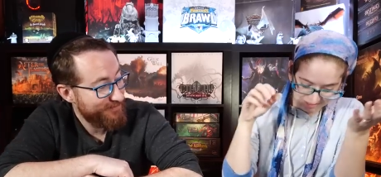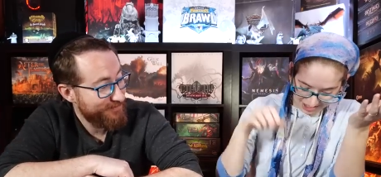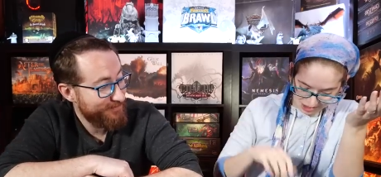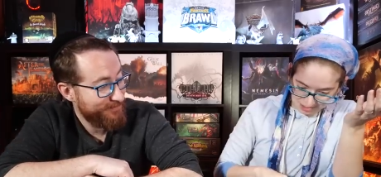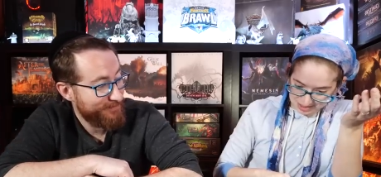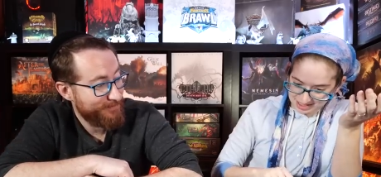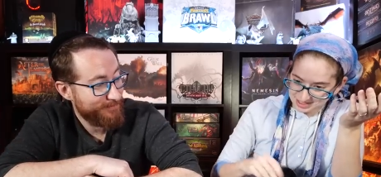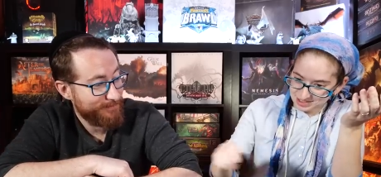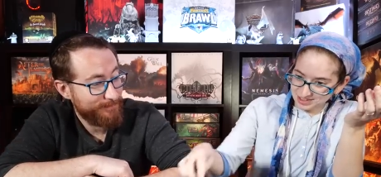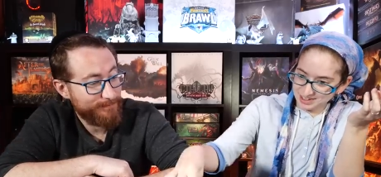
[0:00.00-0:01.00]
Speaker 1: I dropped this.
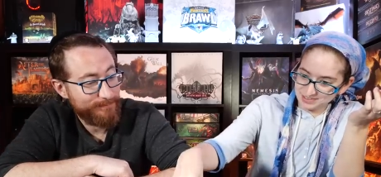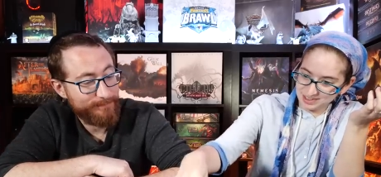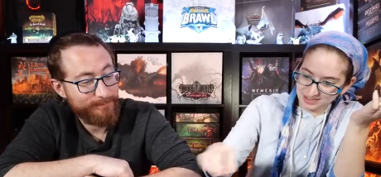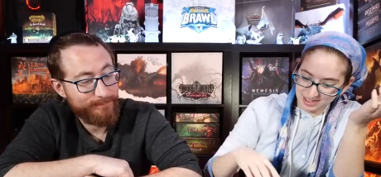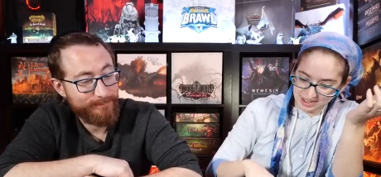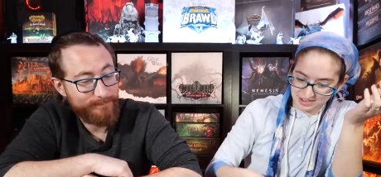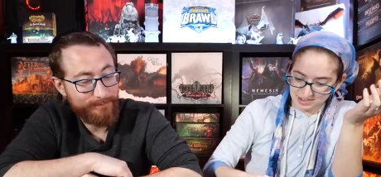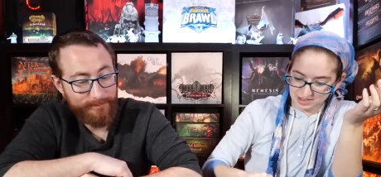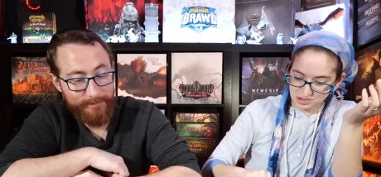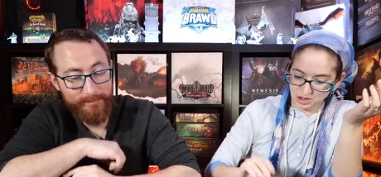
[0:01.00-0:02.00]
Okay, here we go. I'm
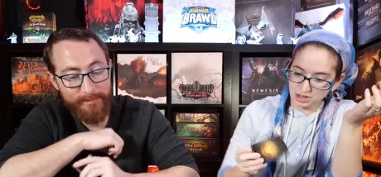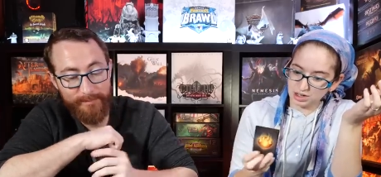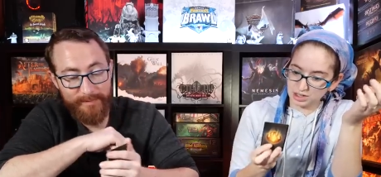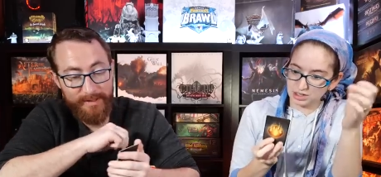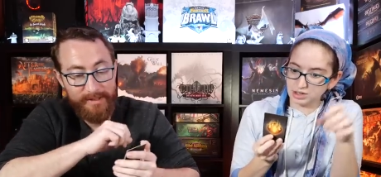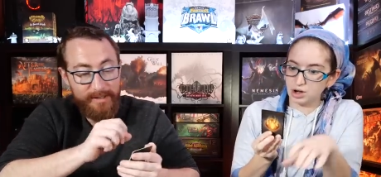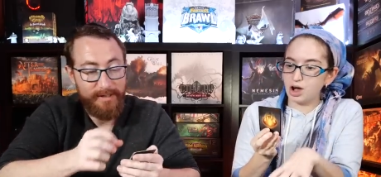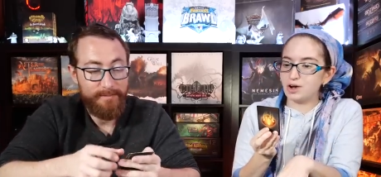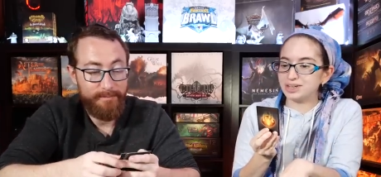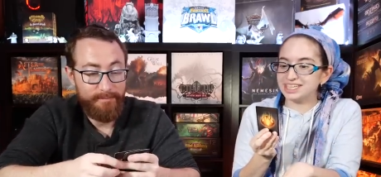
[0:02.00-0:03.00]
gonna draw a card.
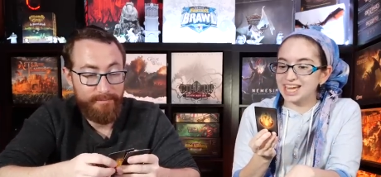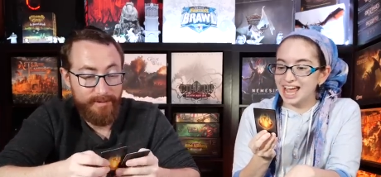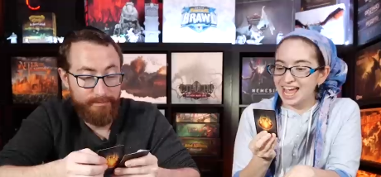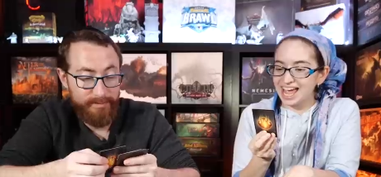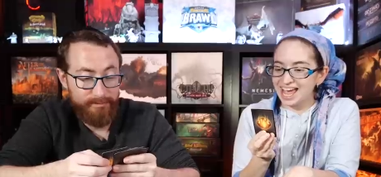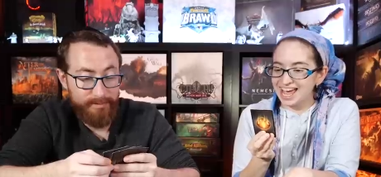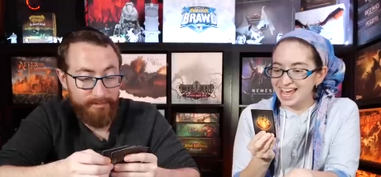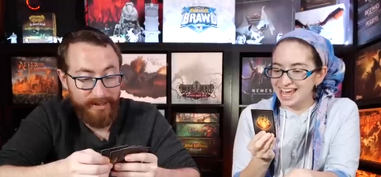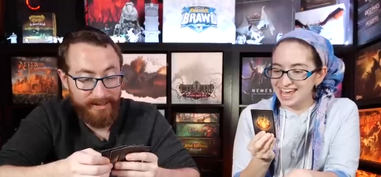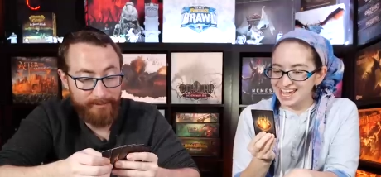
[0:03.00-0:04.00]
Speaker 2: Oh yeah! Okay,
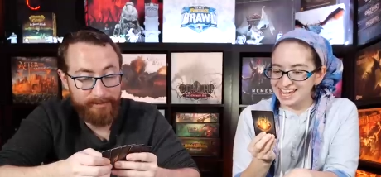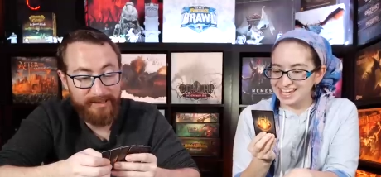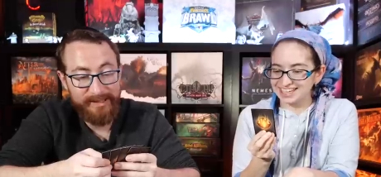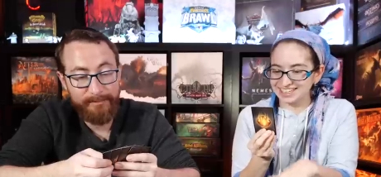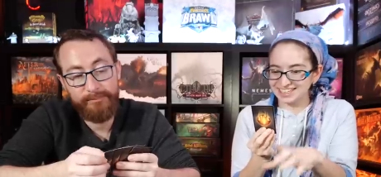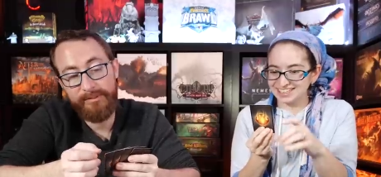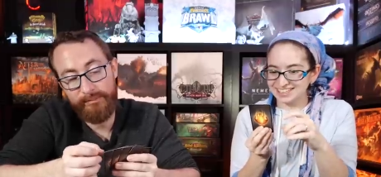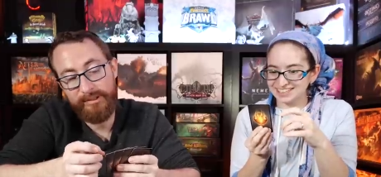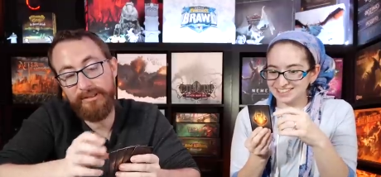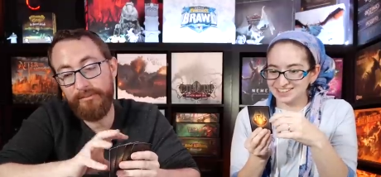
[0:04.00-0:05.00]
I'm
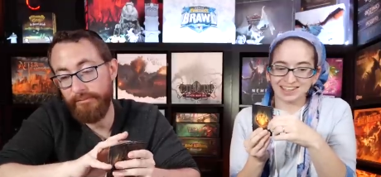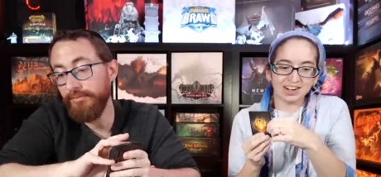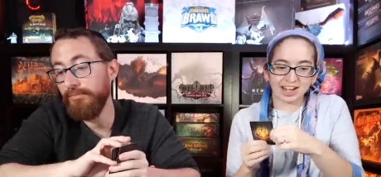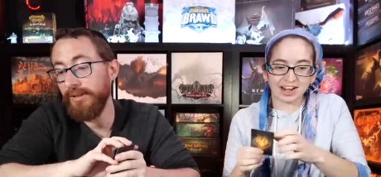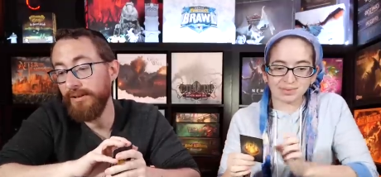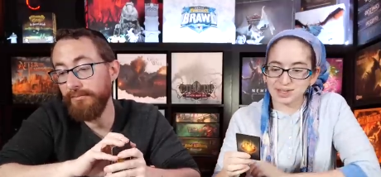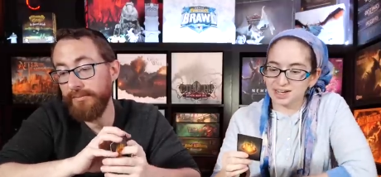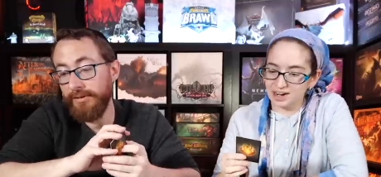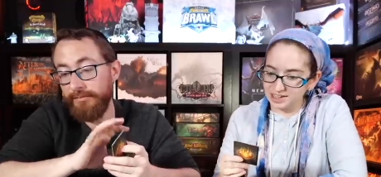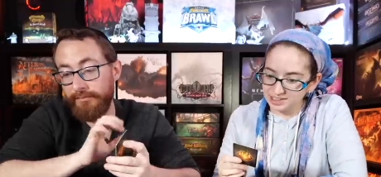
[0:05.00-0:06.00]
gonna play a
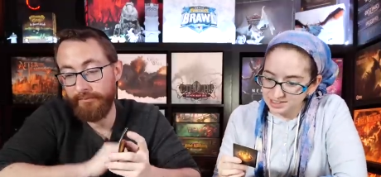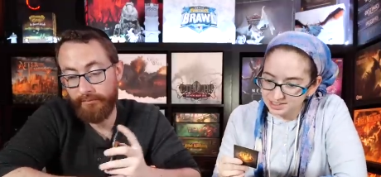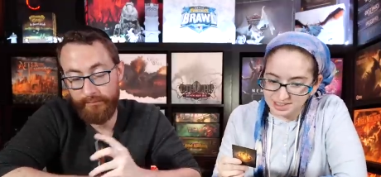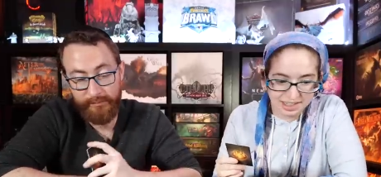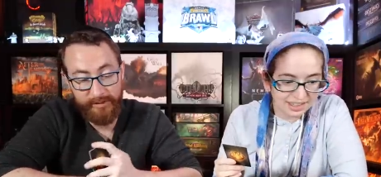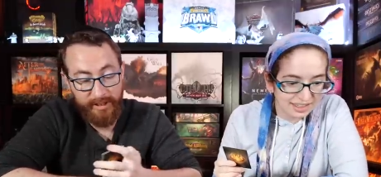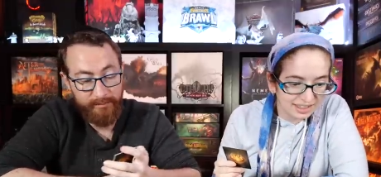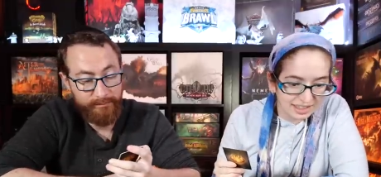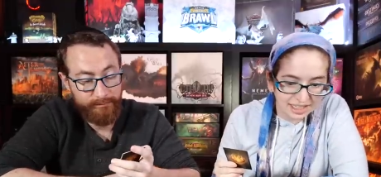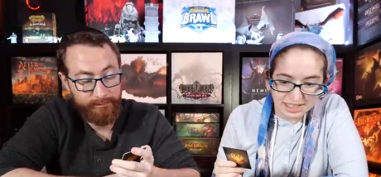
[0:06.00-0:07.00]
card. Okay.
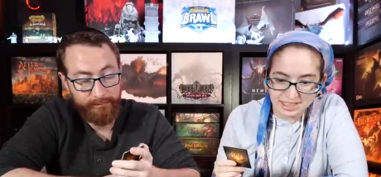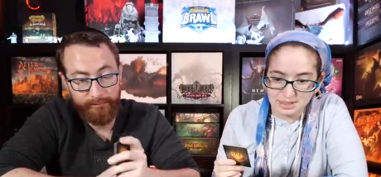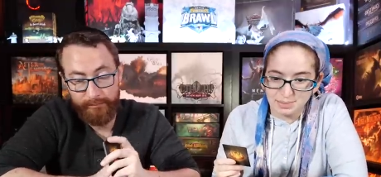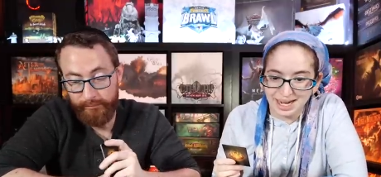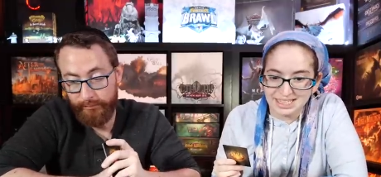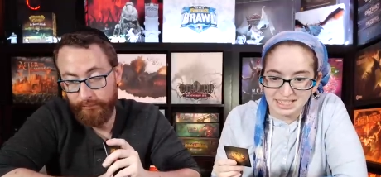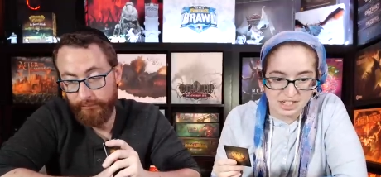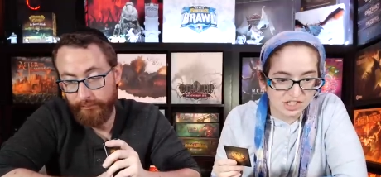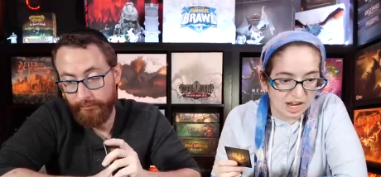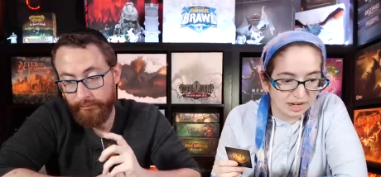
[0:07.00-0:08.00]
Speaker 1: It's demising
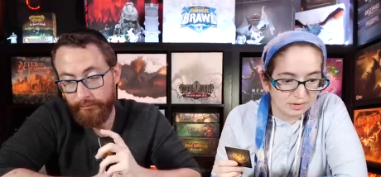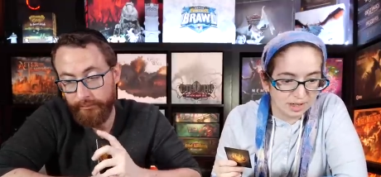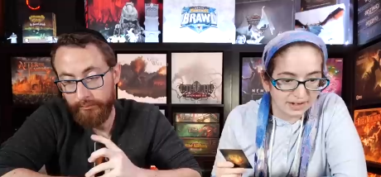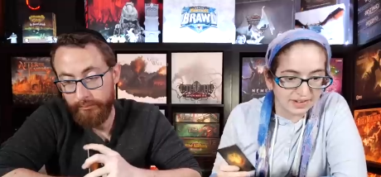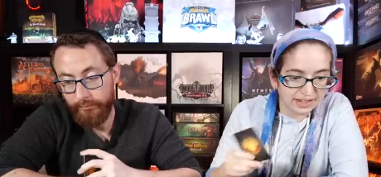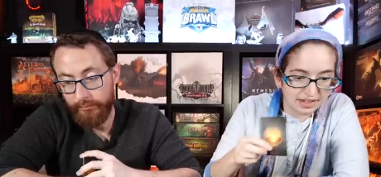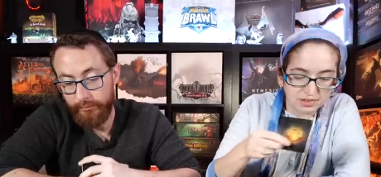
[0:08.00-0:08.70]
shot when I find